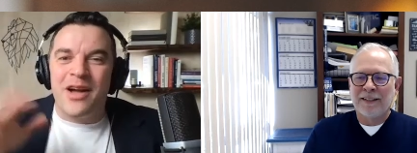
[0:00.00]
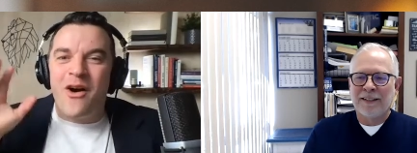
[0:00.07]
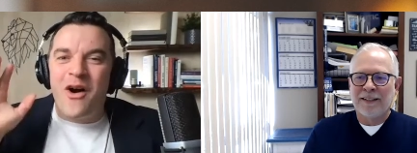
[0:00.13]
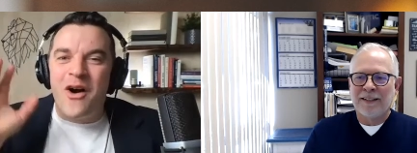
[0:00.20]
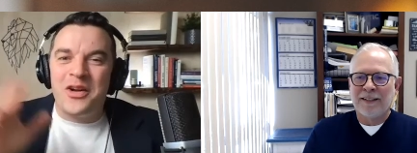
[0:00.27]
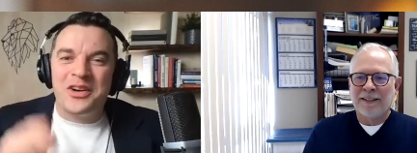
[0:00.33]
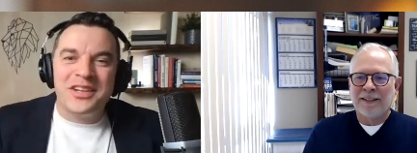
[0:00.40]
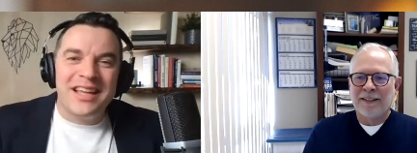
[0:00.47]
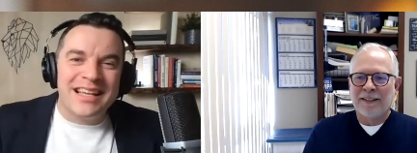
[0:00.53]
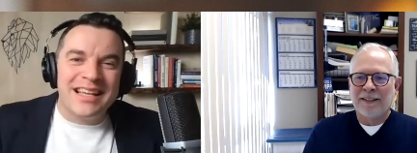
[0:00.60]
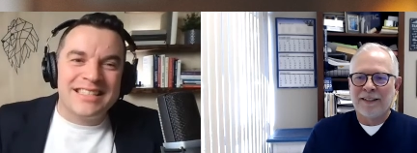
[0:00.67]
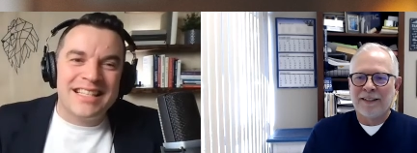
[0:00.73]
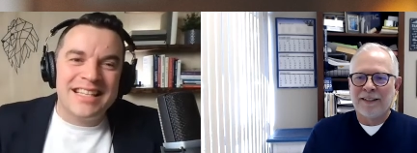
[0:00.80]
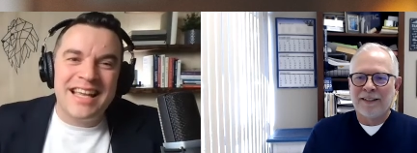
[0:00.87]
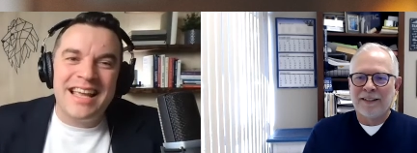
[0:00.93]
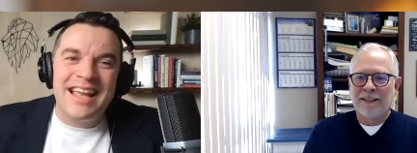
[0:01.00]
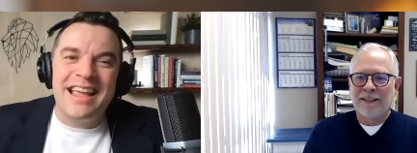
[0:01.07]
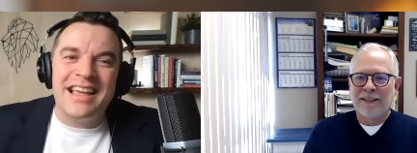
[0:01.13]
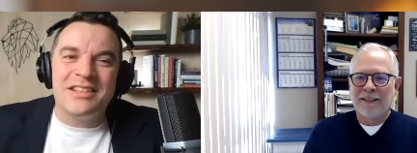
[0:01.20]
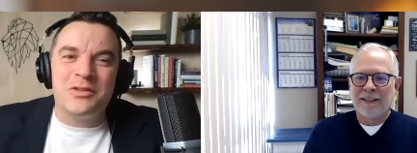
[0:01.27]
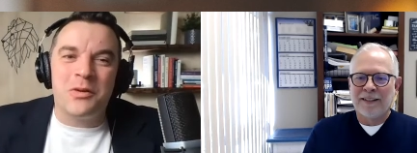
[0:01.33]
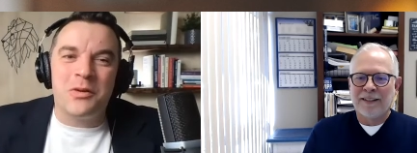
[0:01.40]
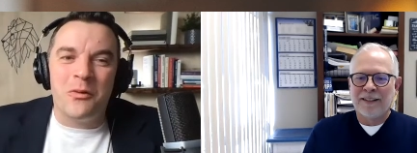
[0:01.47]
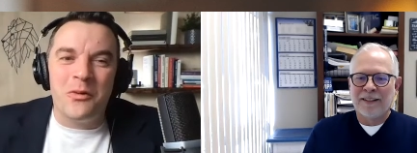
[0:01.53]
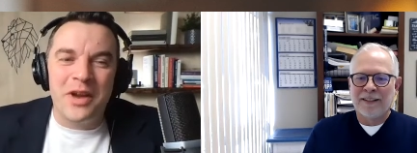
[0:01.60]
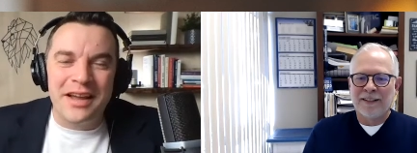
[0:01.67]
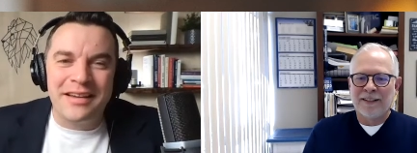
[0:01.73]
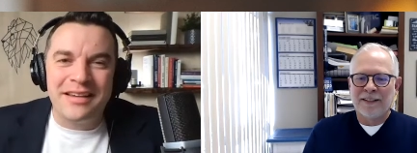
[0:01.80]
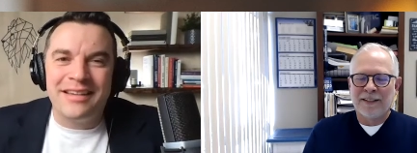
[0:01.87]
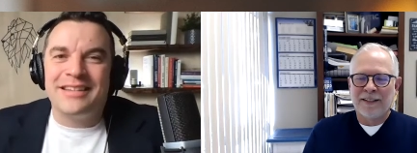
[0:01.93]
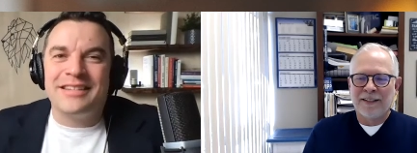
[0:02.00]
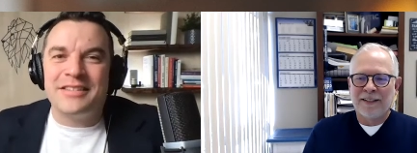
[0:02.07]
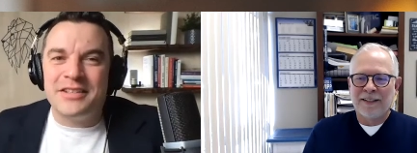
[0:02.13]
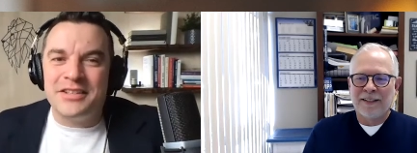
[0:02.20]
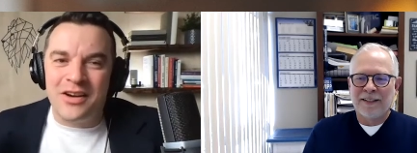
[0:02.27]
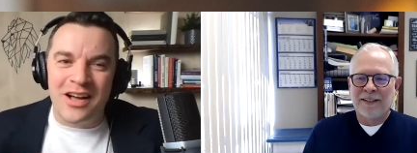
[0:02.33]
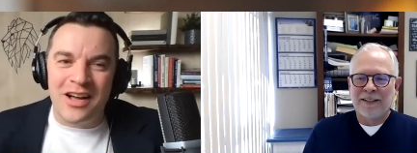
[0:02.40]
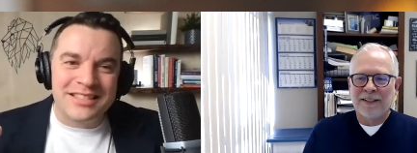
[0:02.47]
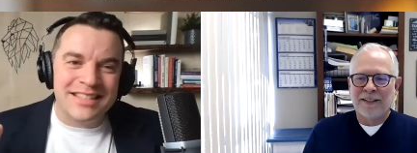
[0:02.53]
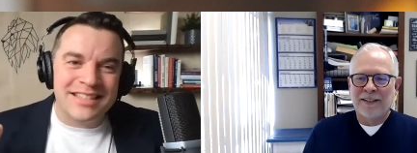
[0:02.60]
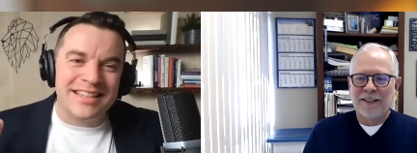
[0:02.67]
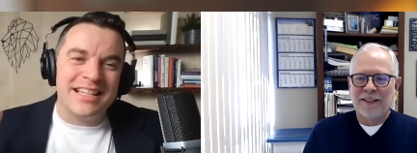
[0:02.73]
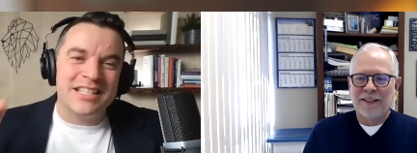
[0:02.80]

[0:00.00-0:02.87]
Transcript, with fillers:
Speaker 1: my honored guest today is Rick Johnson.